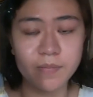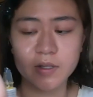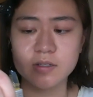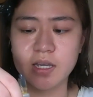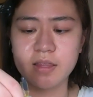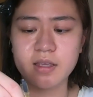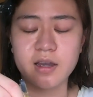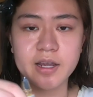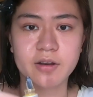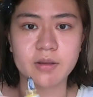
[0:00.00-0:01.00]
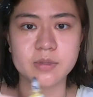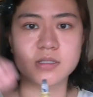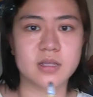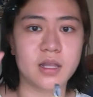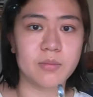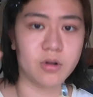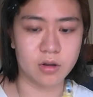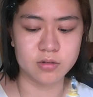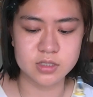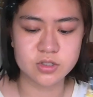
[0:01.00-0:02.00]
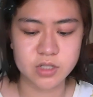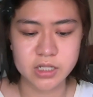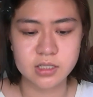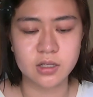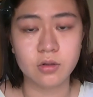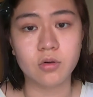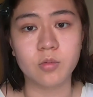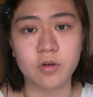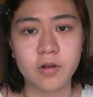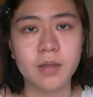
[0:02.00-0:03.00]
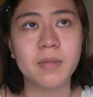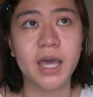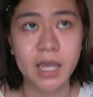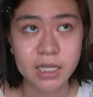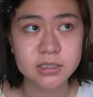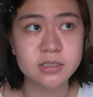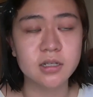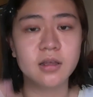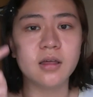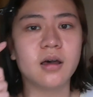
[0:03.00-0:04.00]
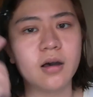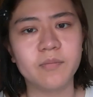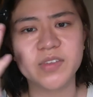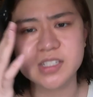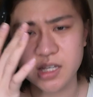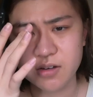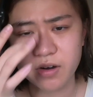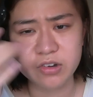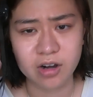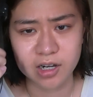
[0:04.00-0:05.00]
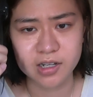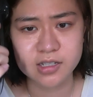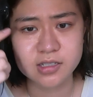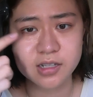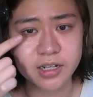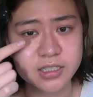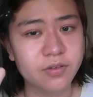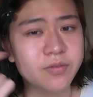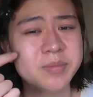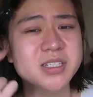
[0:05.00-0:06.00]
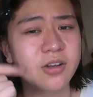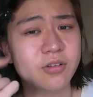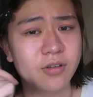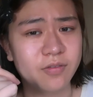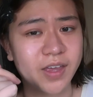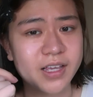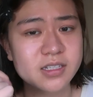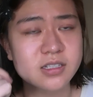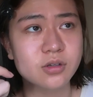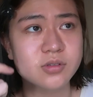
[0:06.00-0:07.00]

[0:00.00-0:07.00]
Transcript: because I think eye cream is slightly more concentrated than your normal cream, and the skin around your eyes is slightly different from the skin on your face. So